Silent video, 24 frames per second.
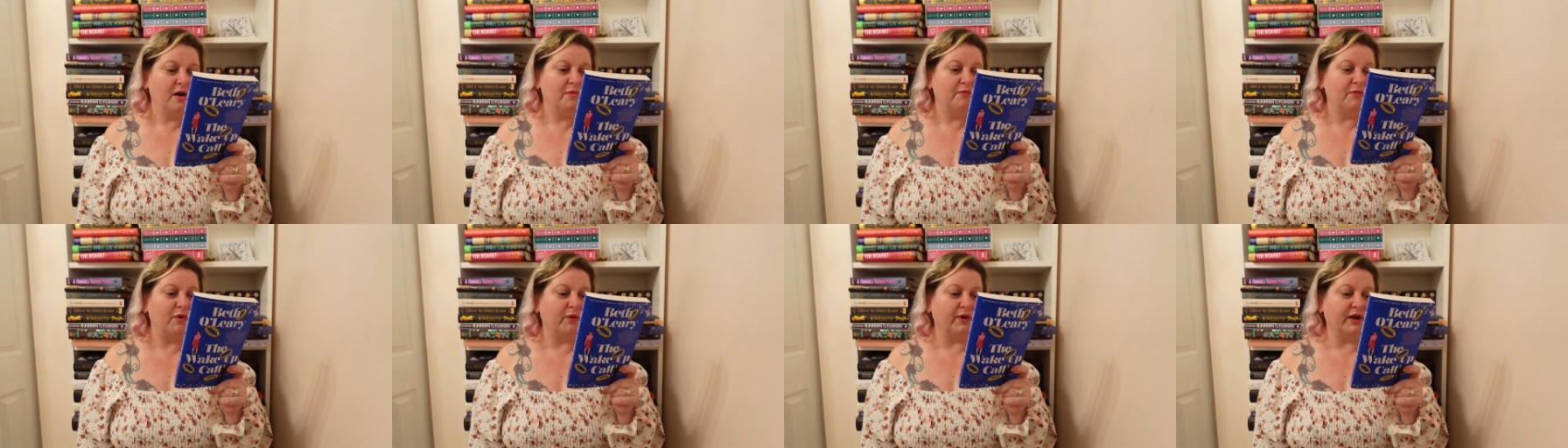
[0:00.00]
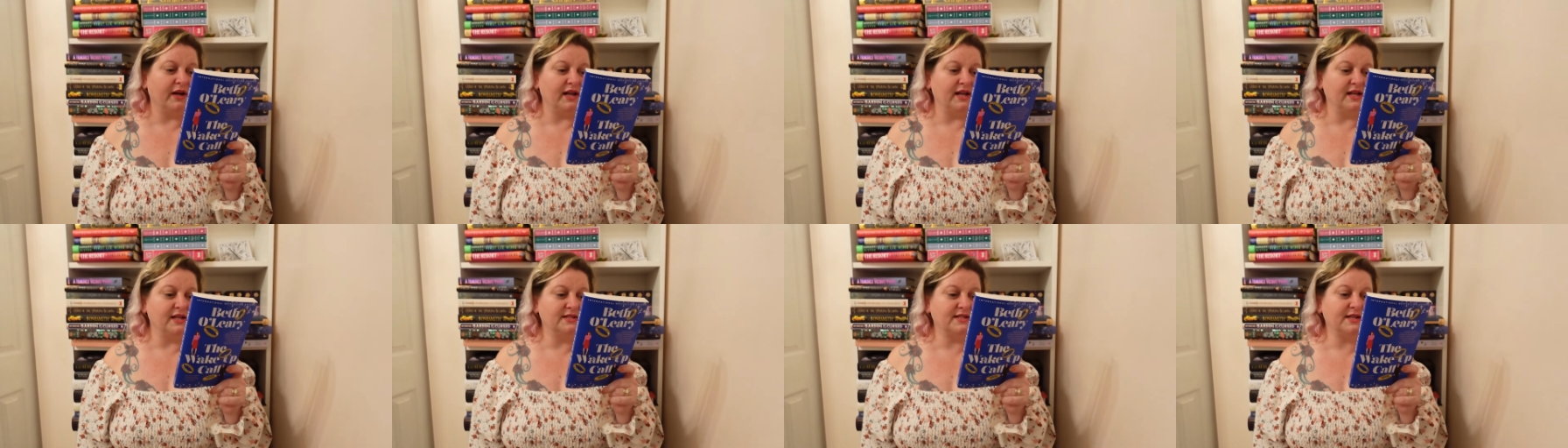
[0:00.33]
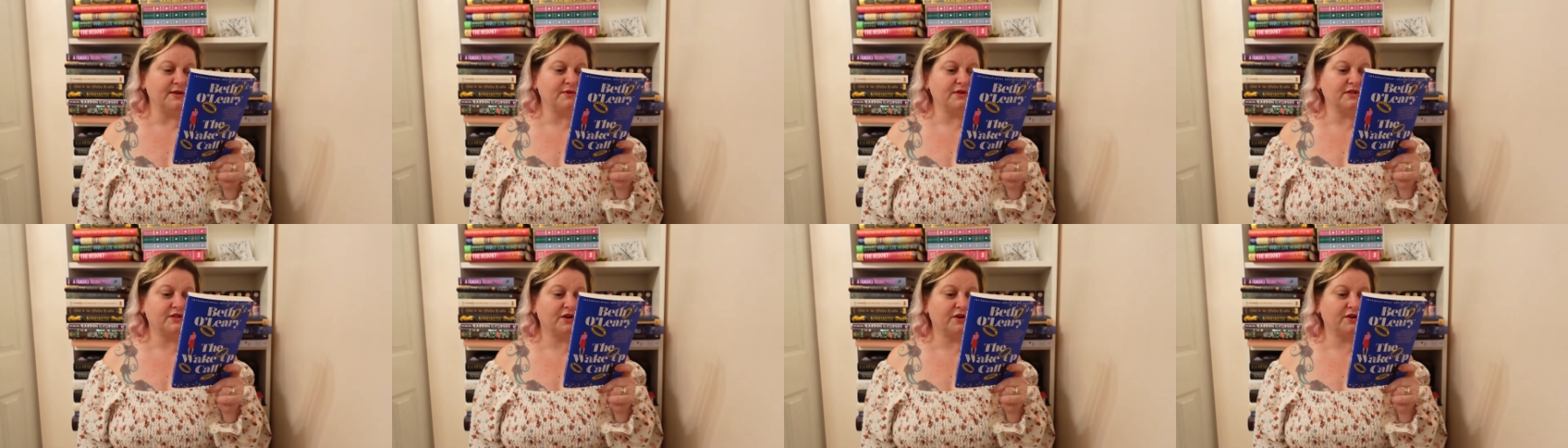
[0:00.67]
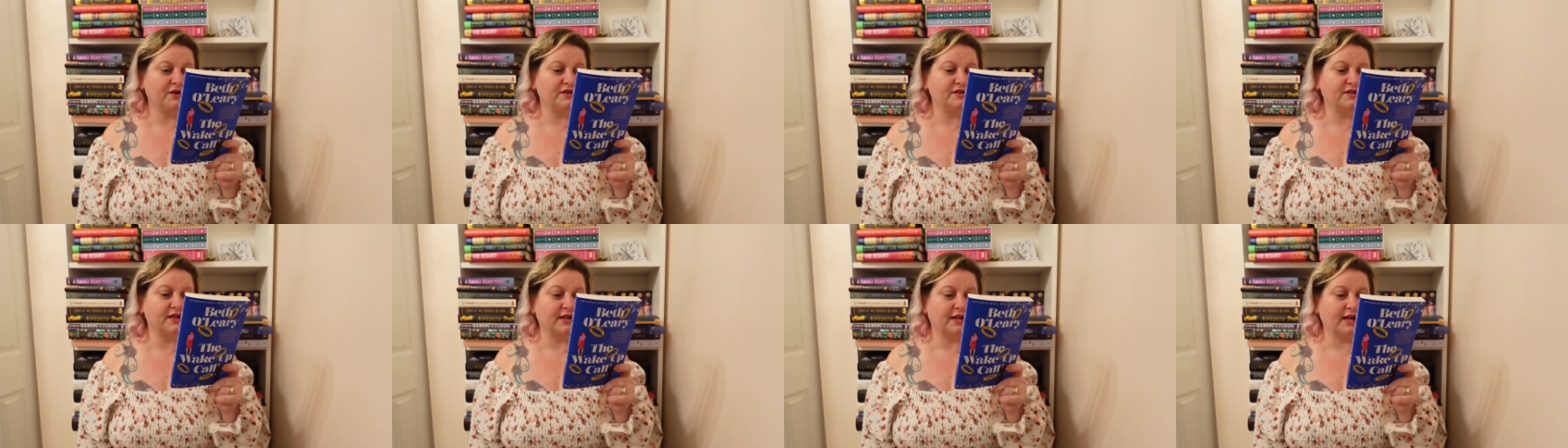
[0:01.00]
But when Izzy
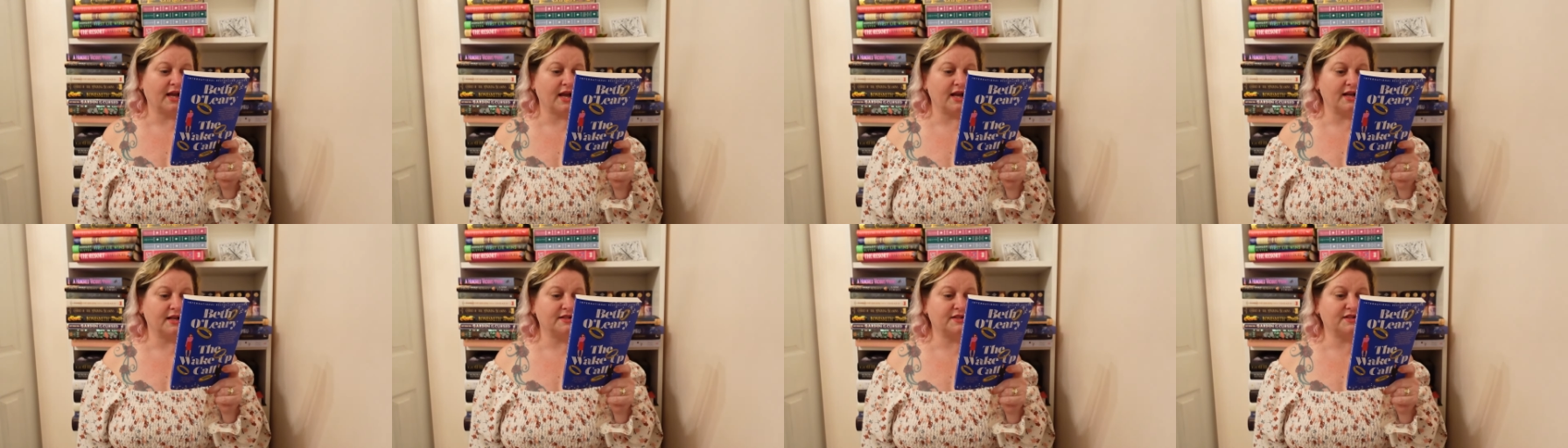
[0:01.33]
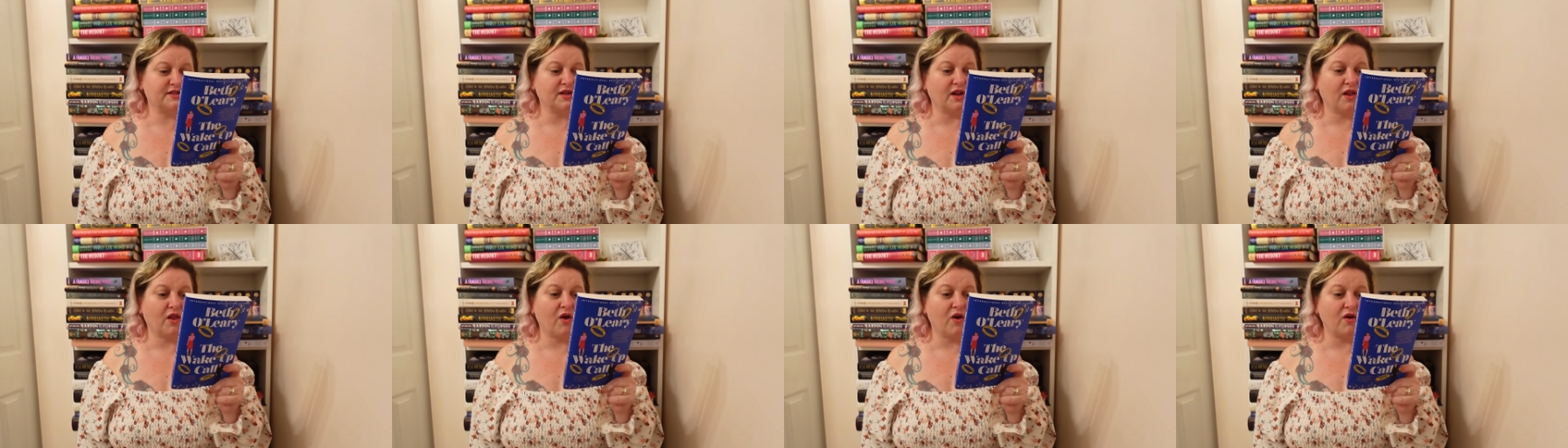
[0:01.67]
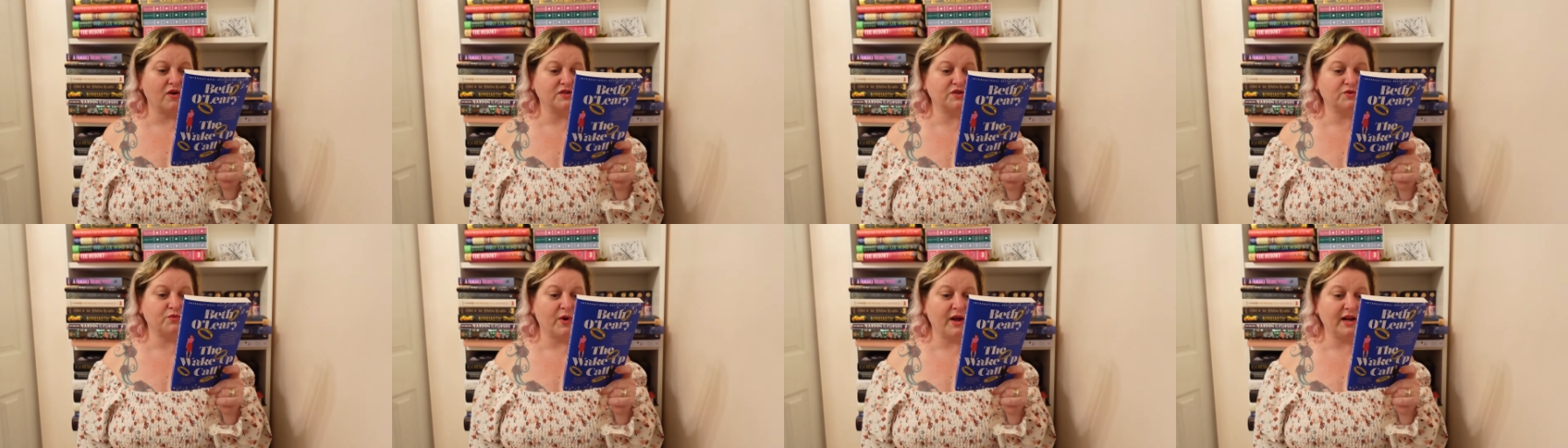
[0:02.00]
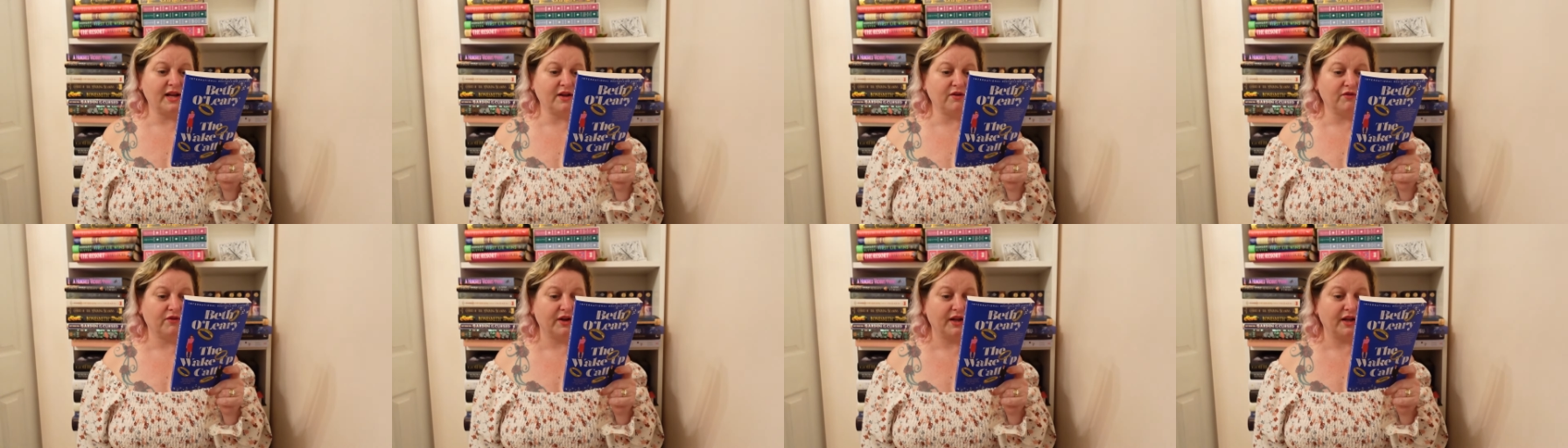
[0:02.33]
returns a guest's lost
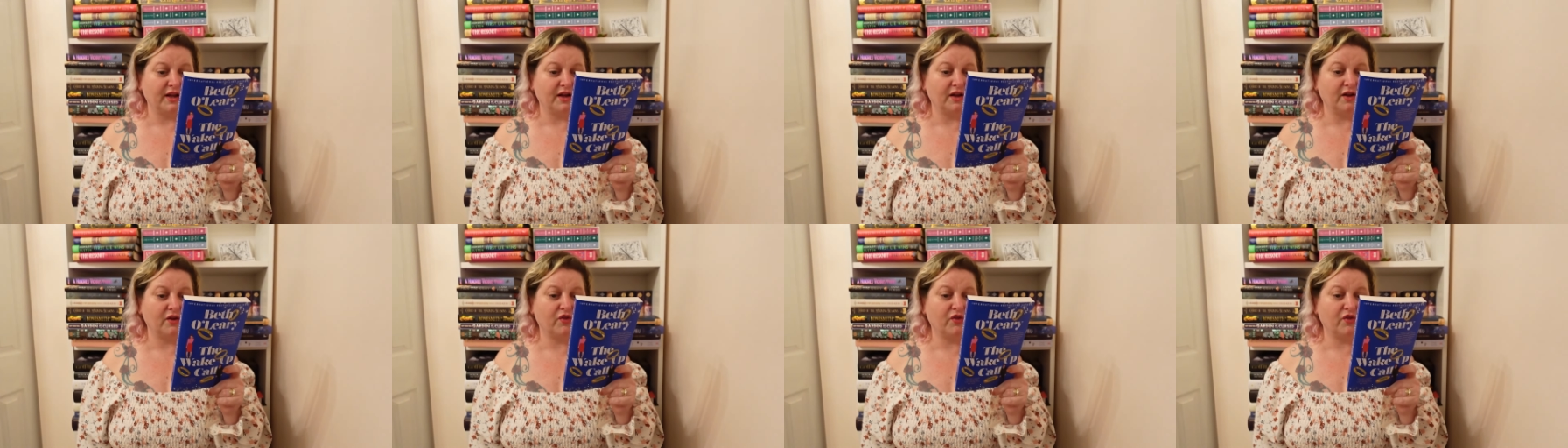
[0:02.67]
wedding ring,